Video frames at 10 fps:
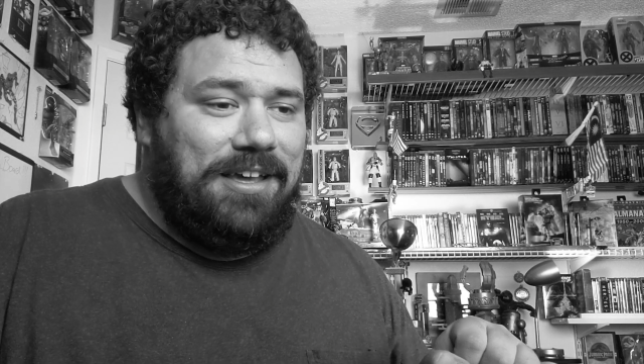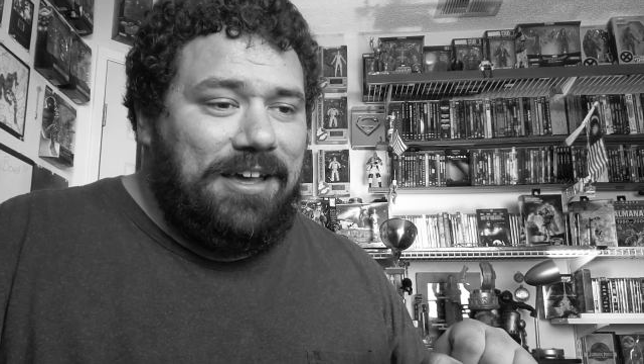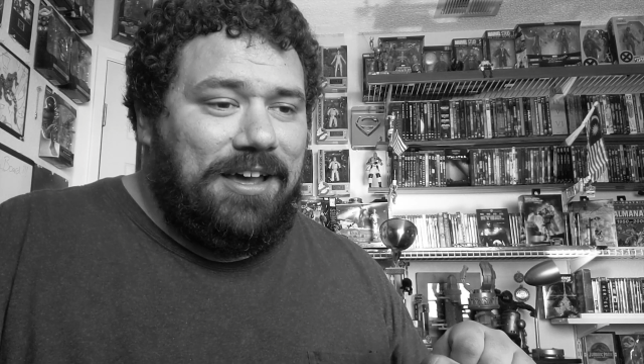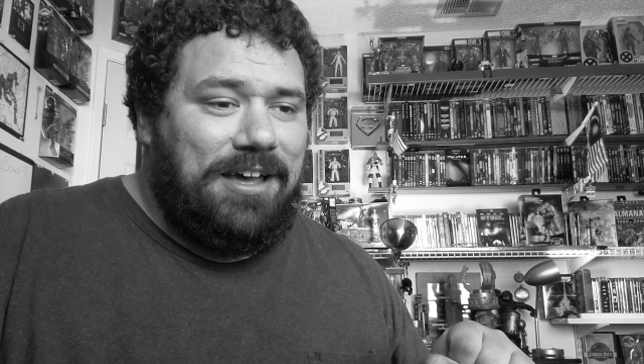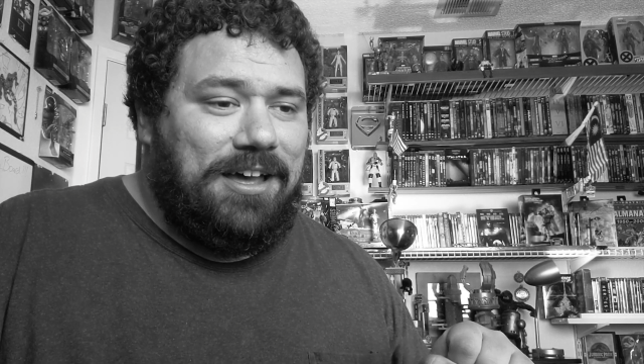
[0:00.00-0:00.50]

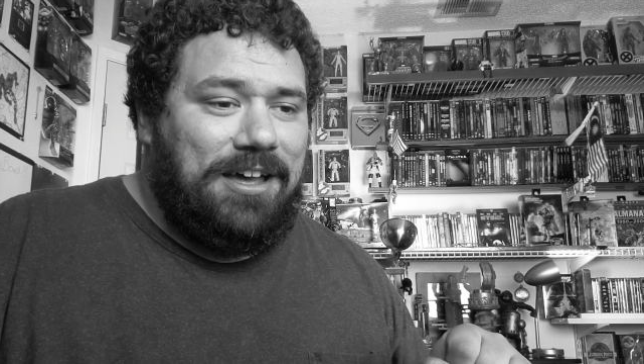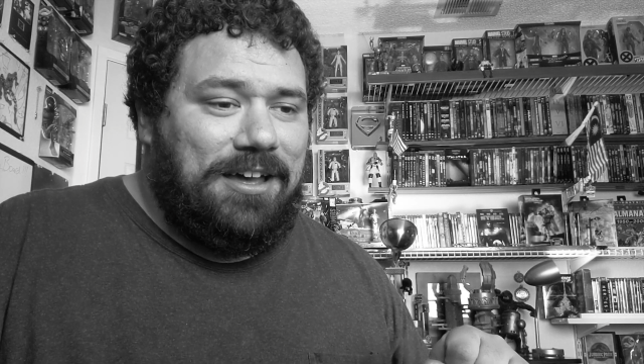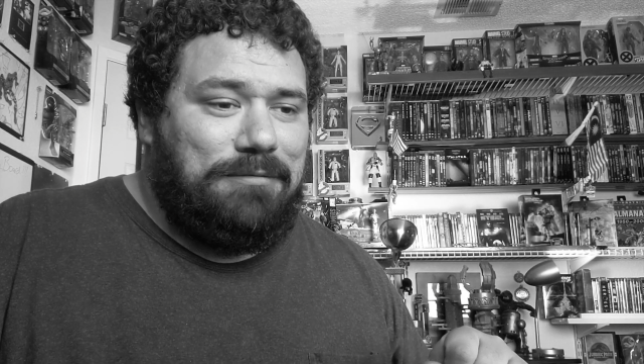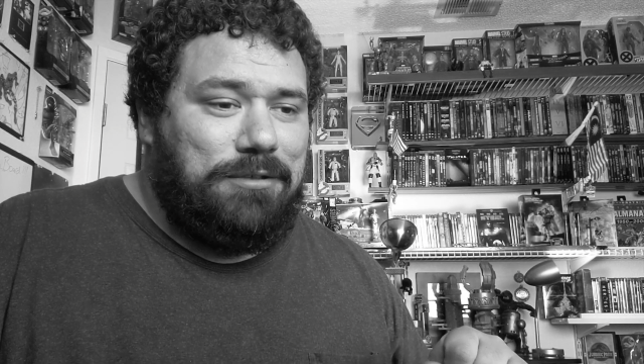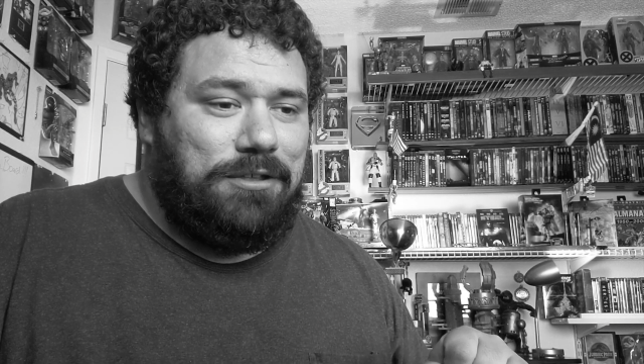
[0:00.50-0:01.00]

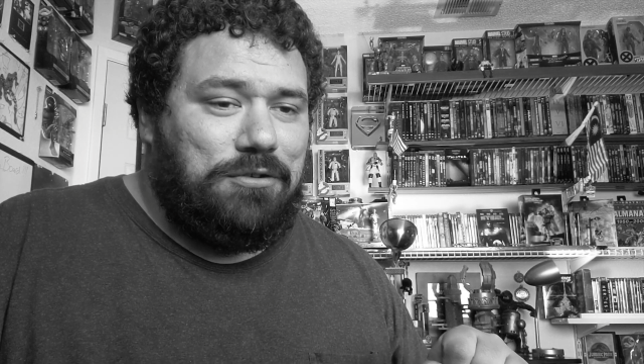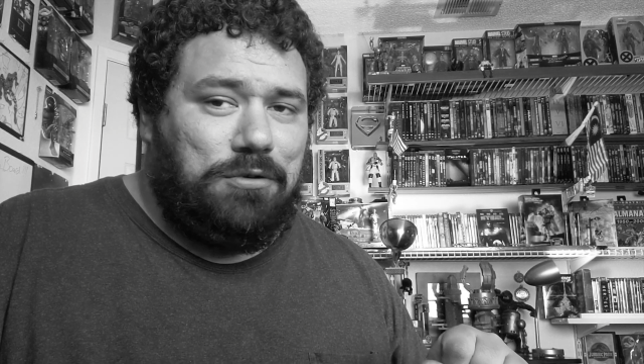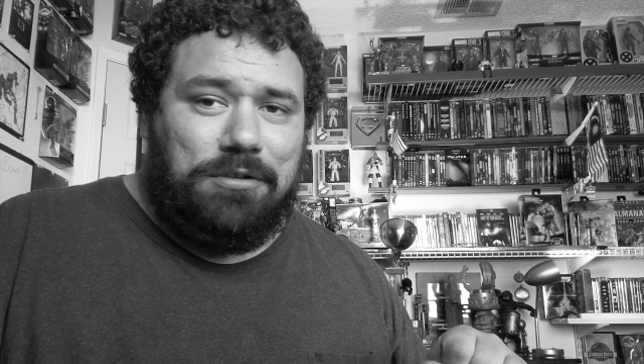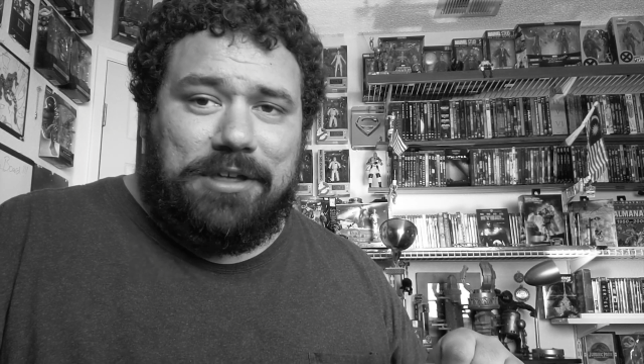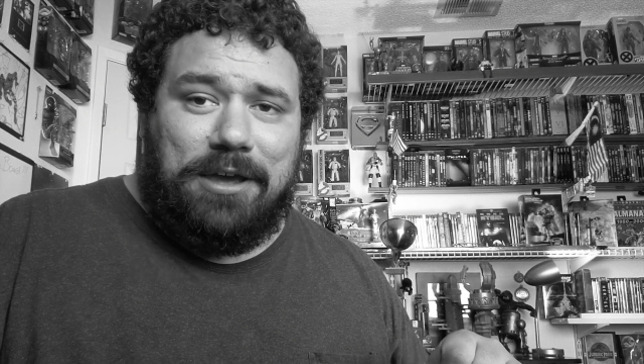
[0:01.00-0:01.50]
but the
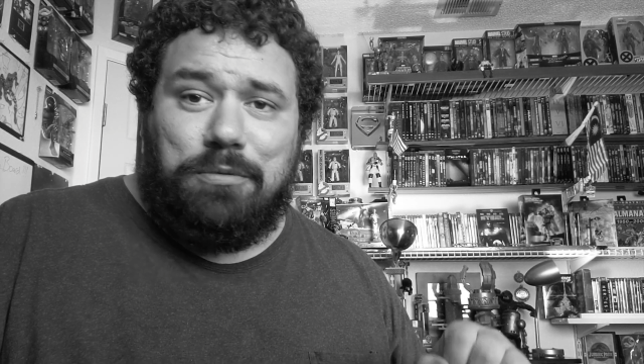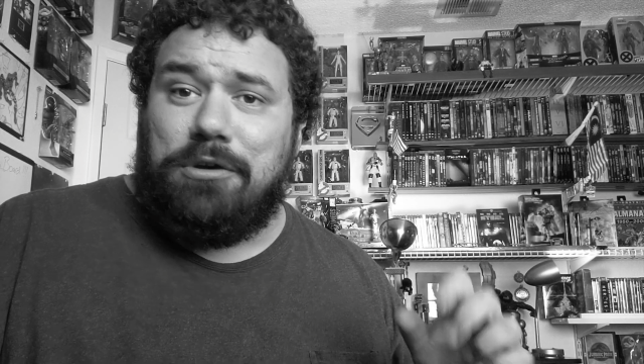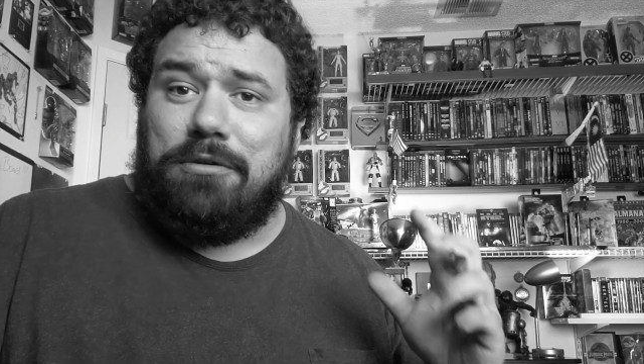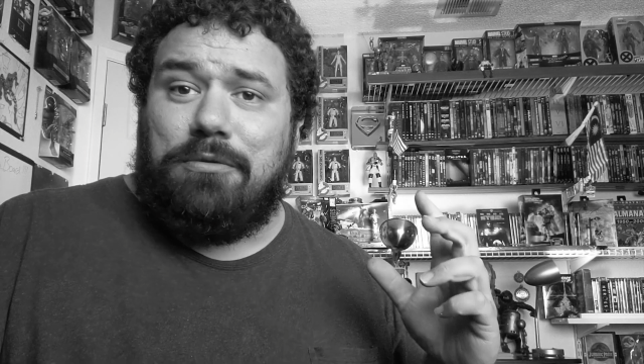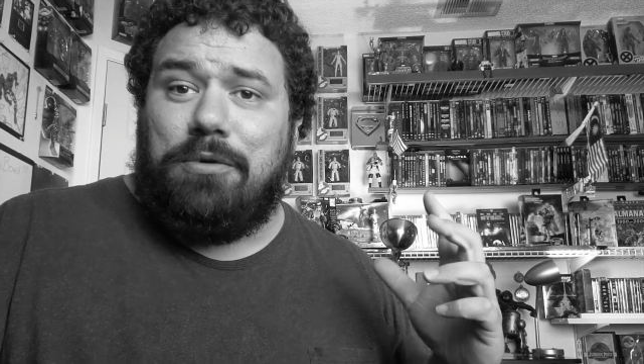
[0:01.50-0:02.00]
Skrull's like,
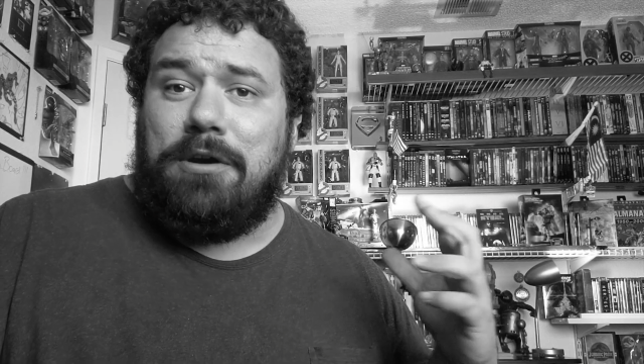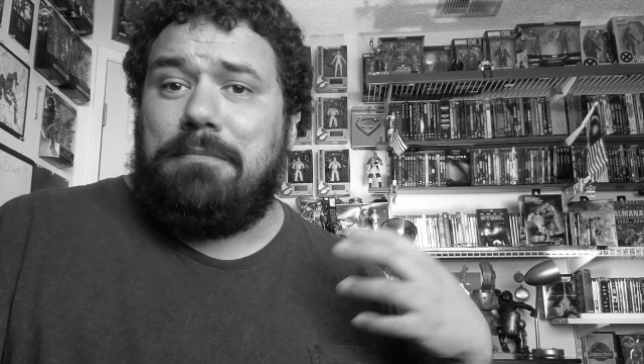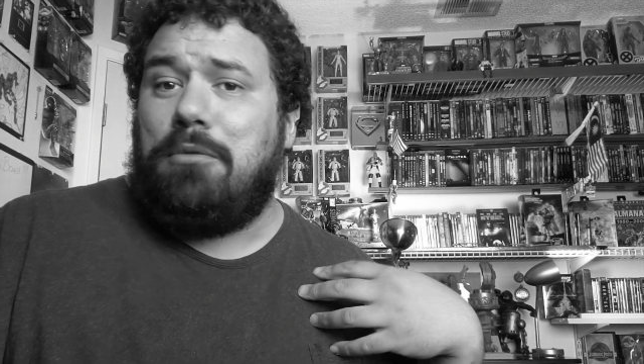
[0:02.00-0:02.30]
we're